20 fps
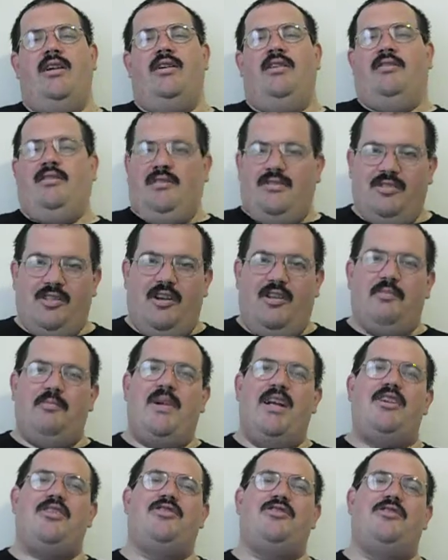So
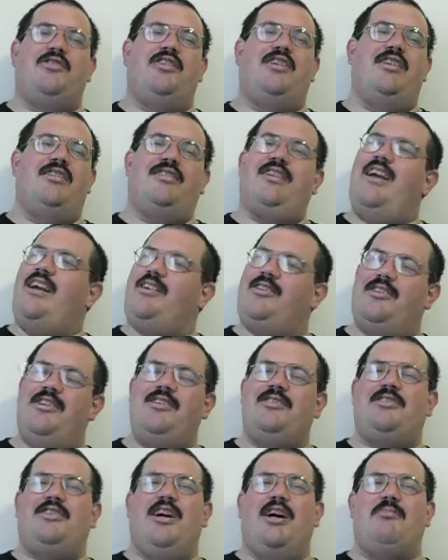make sure you get that
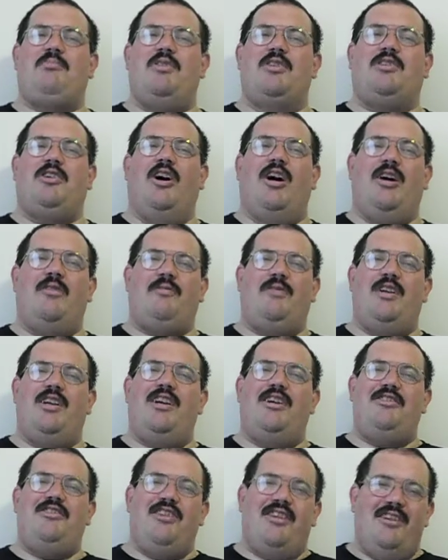good cup of coffee
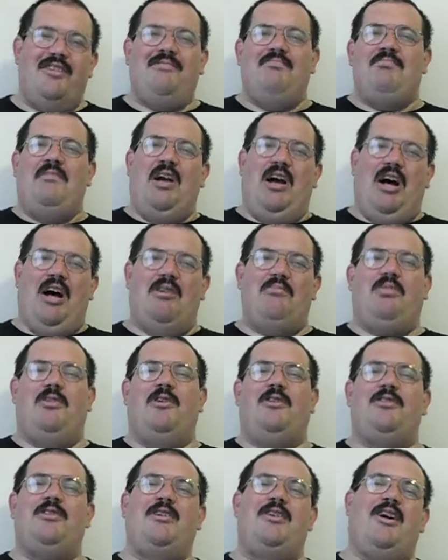in you. I'm
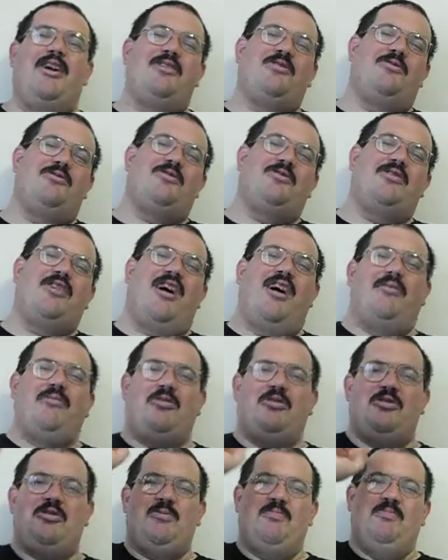Paul the Nitro
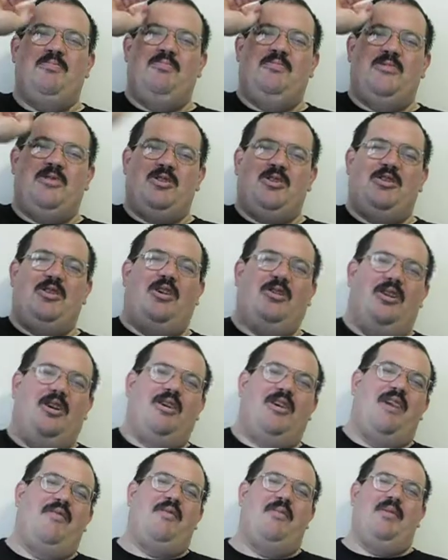Skivers. So long,
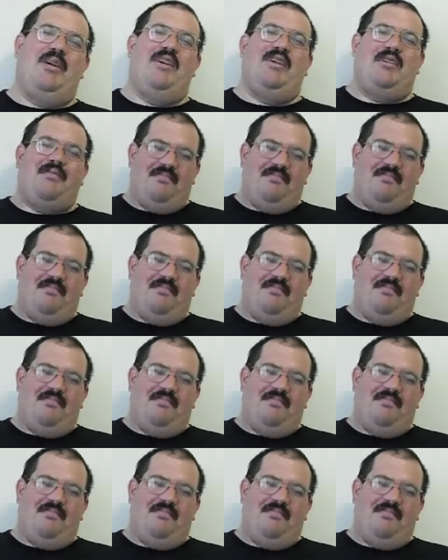everybody.